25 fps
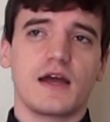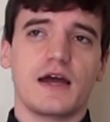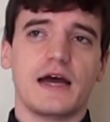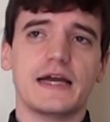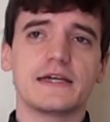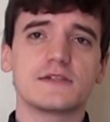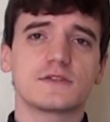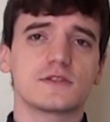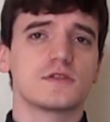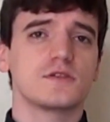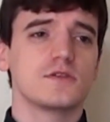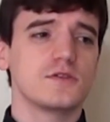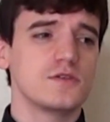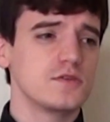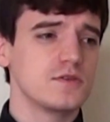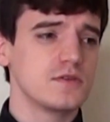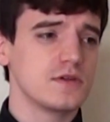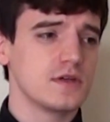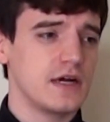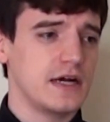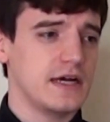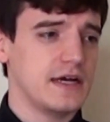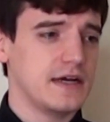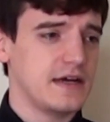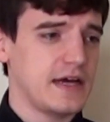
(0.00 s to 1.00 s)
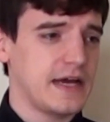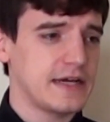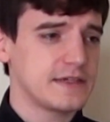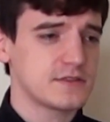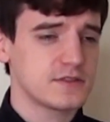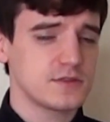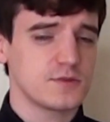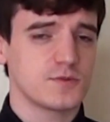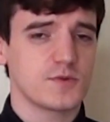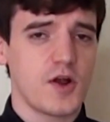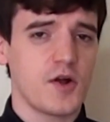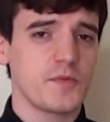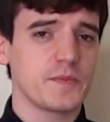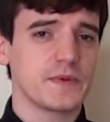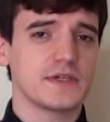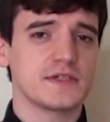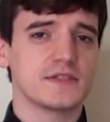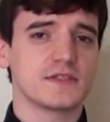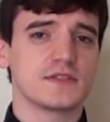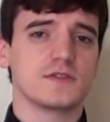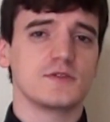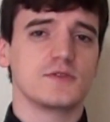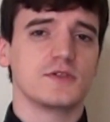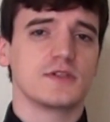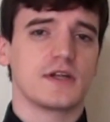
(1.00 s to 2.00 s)
Isu Roma
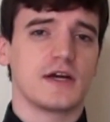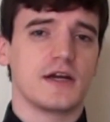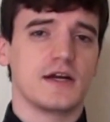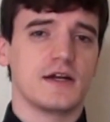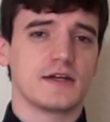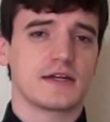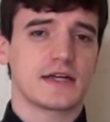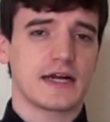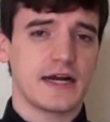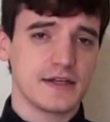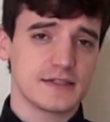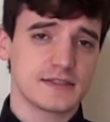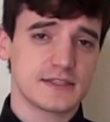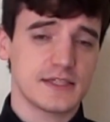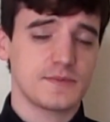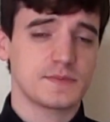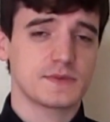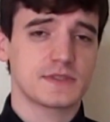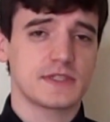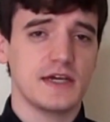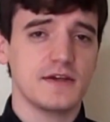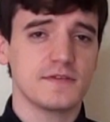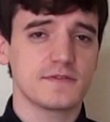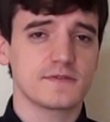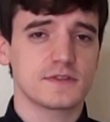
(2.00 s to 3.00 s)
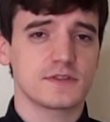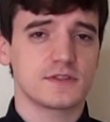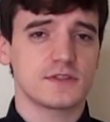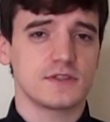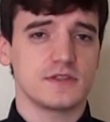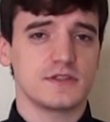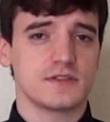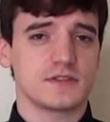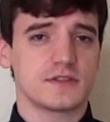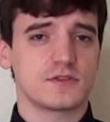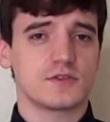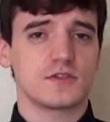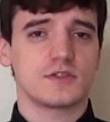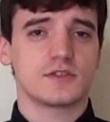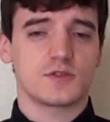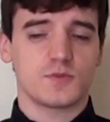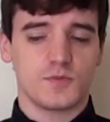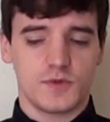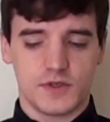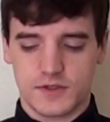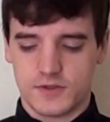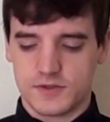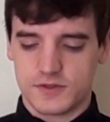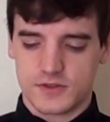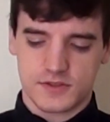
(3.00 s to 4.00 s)
is doing our concept stuff. She's the
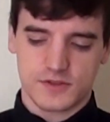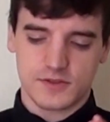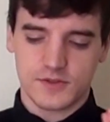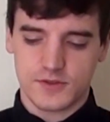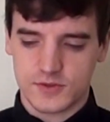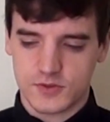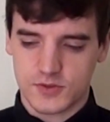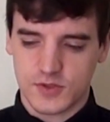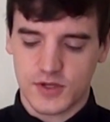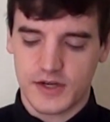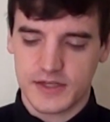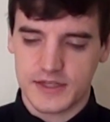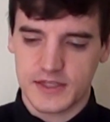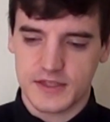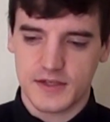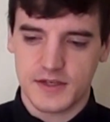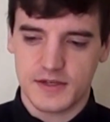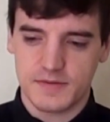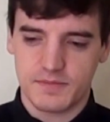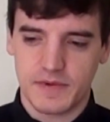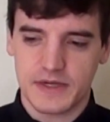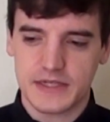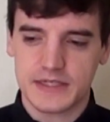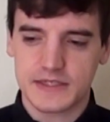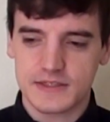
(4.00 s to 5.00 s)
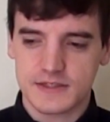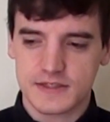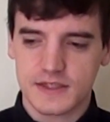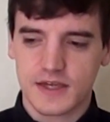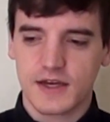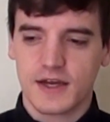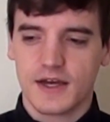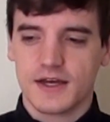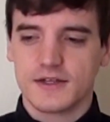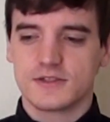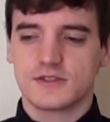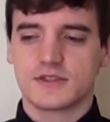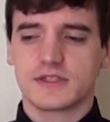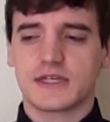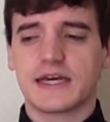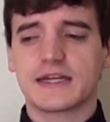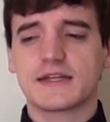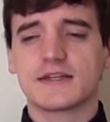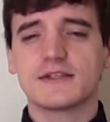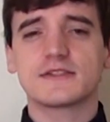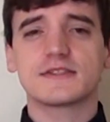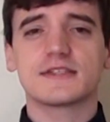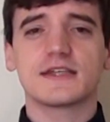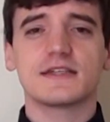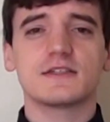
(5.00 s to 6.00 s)
one who's drawn the monkeys. She's got a
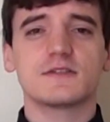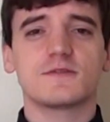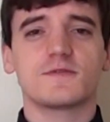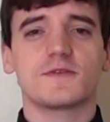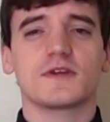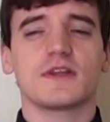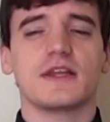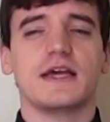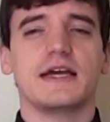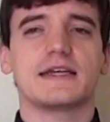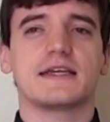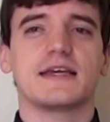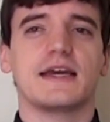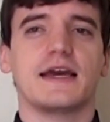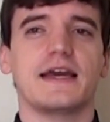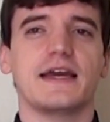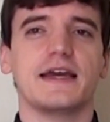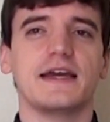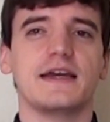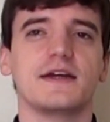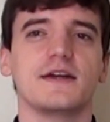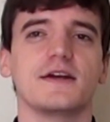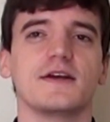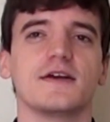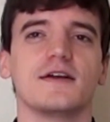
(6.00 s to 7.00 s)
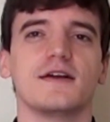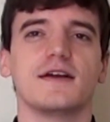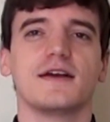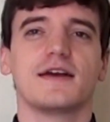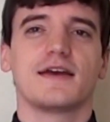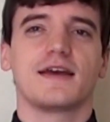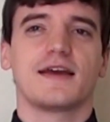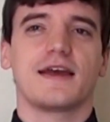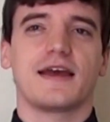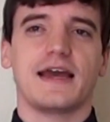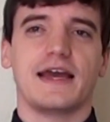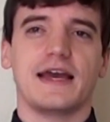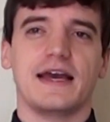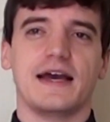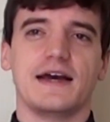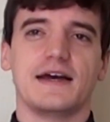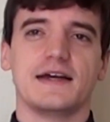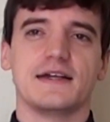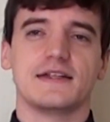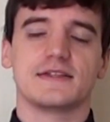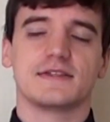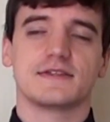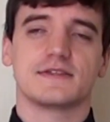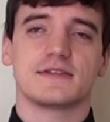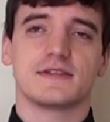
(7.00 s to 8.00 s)
good sense for like hair
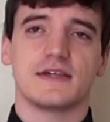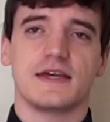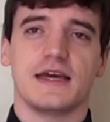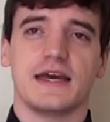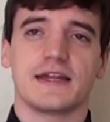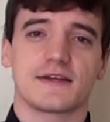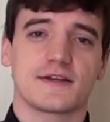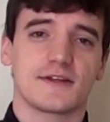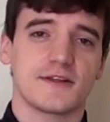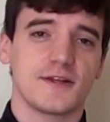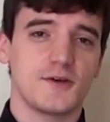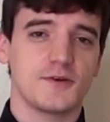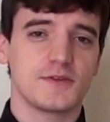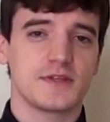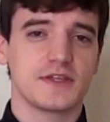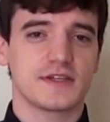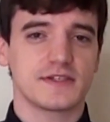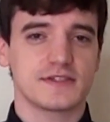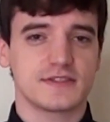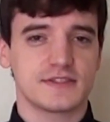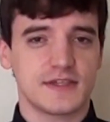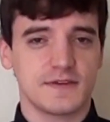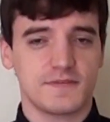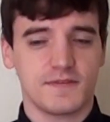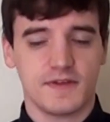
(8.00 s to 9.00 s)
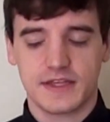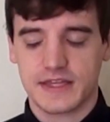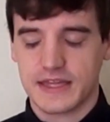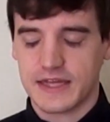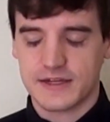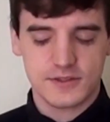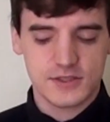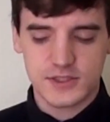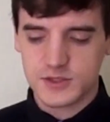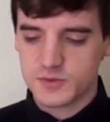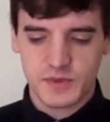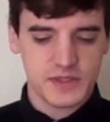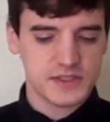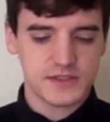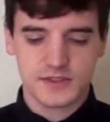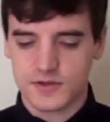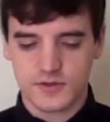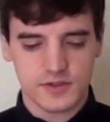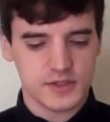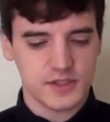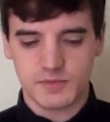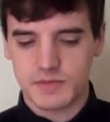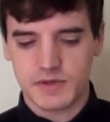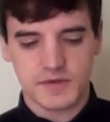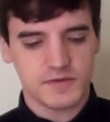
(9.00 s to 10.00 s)
and clothing and stuff like that. She's been
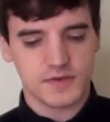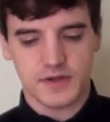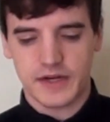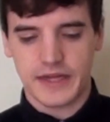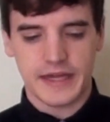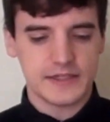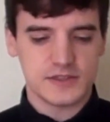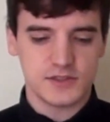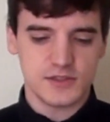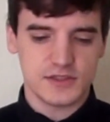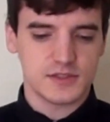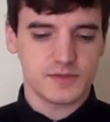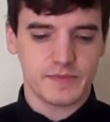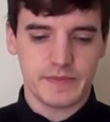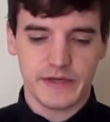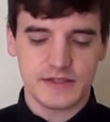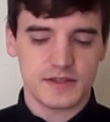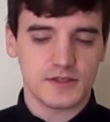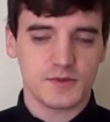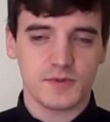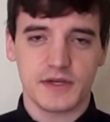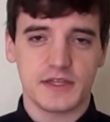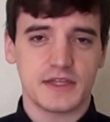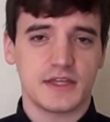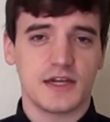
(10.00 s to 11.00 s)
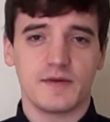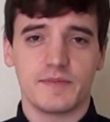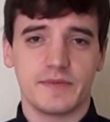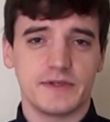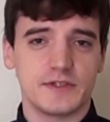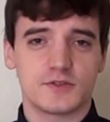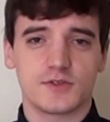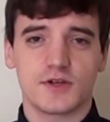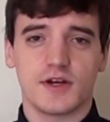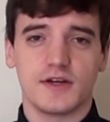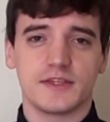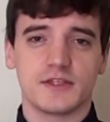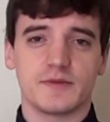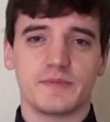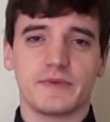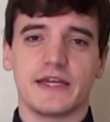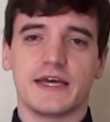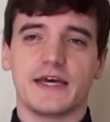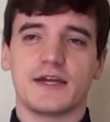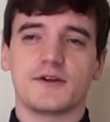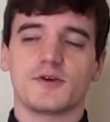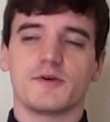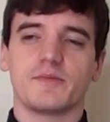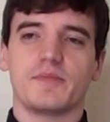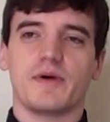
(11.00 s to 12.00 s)
scolding me for ages about the way that I've been drawing the
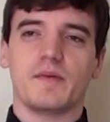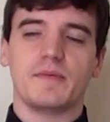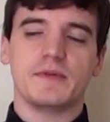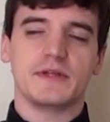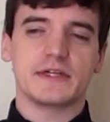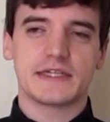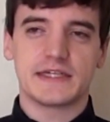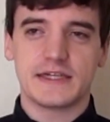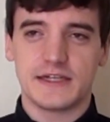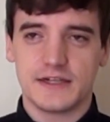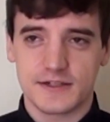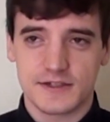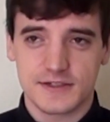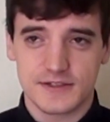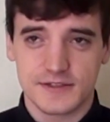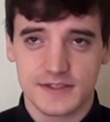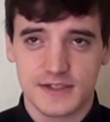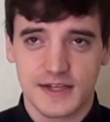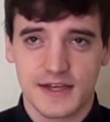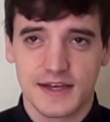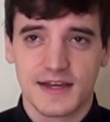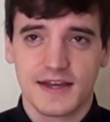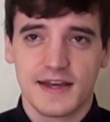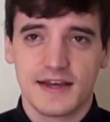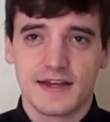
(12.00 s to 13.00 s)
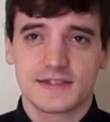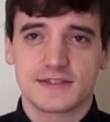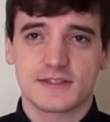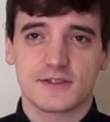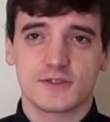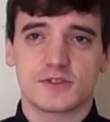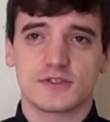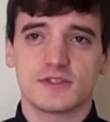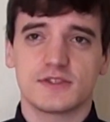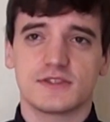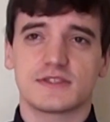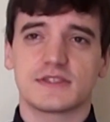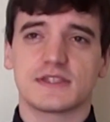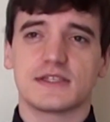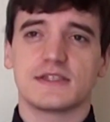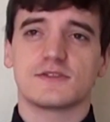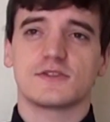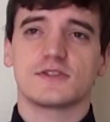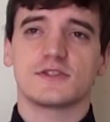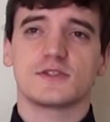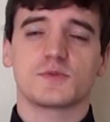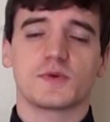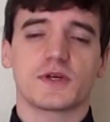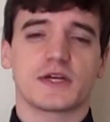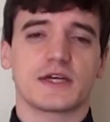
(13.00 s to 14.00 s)
Banana Republic characters. So
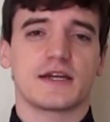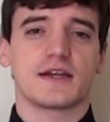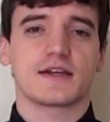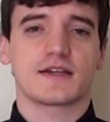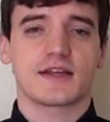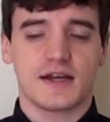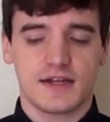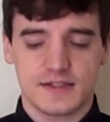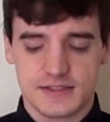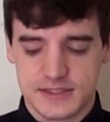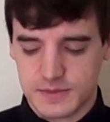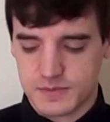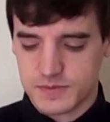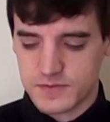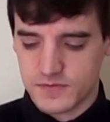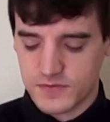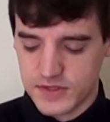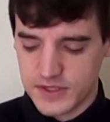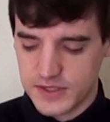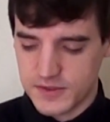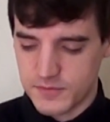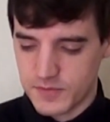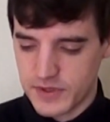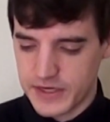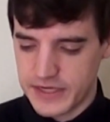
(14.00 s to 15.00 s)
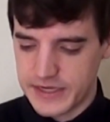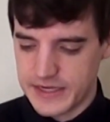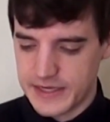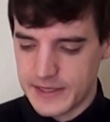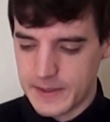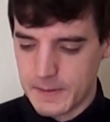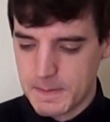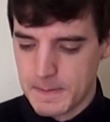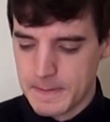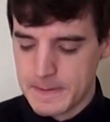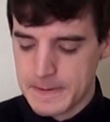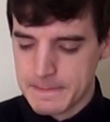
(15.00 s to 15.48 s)
she's working on concepts for them right now.